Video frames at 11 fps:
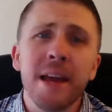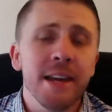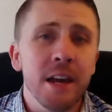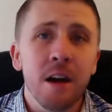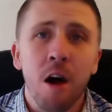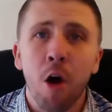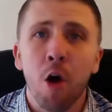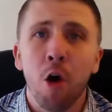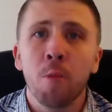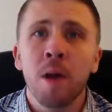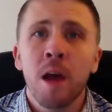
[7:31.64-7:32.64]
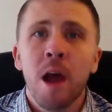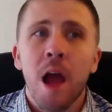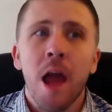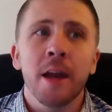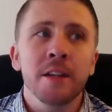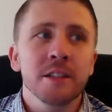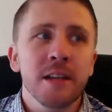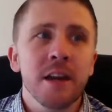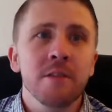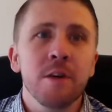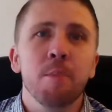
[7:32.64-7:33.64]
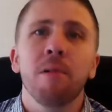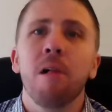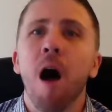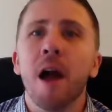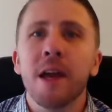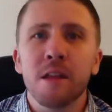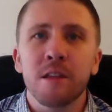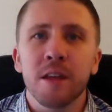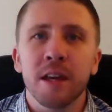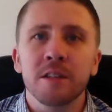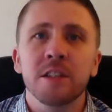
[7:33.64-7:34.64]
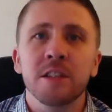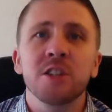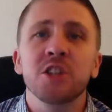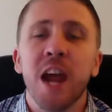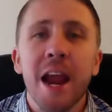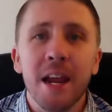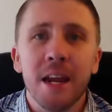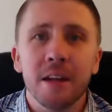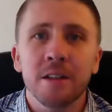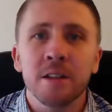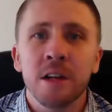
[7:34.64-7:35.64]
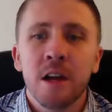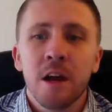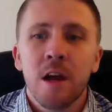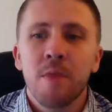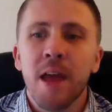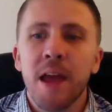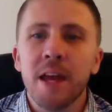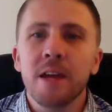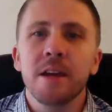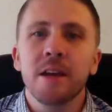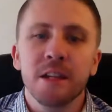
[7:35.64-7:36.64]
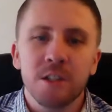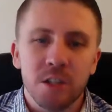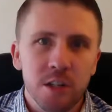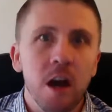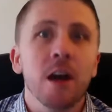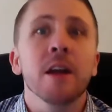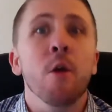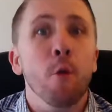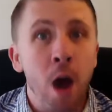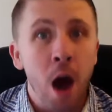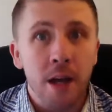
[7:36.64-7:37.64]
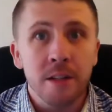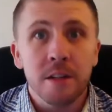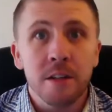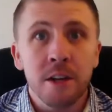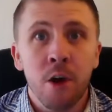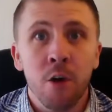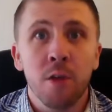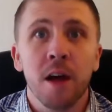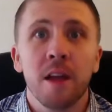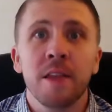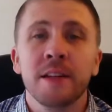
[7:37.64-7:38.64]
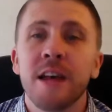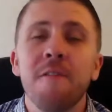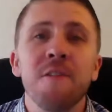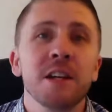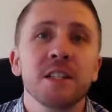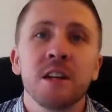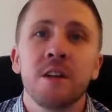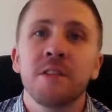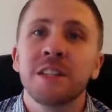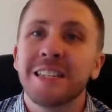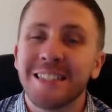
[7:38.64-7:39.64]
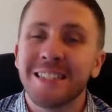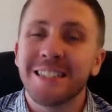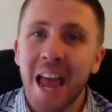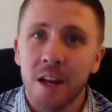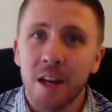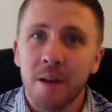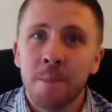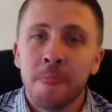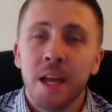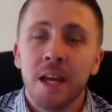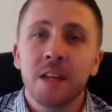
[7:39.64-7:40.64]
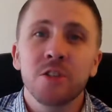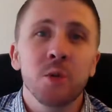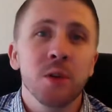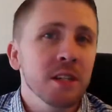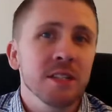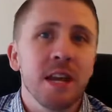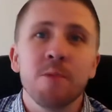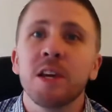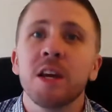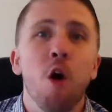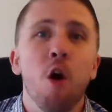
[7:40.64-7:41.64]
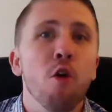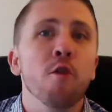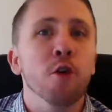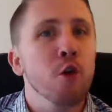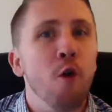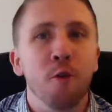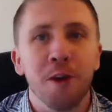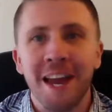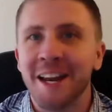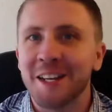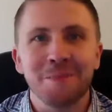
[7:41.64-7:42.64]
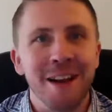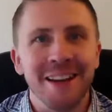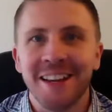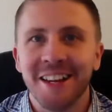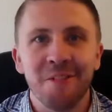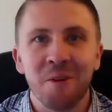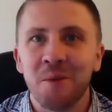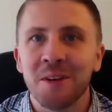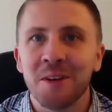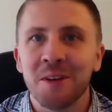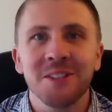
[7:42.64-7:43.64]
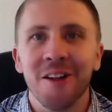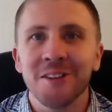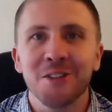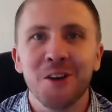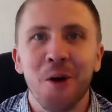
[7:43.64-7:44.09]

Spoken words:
They get home, and instead of applying things to change, they get stuck in a rut. You know, the definition of insanity is doing the same thing over and over again expecting a different result.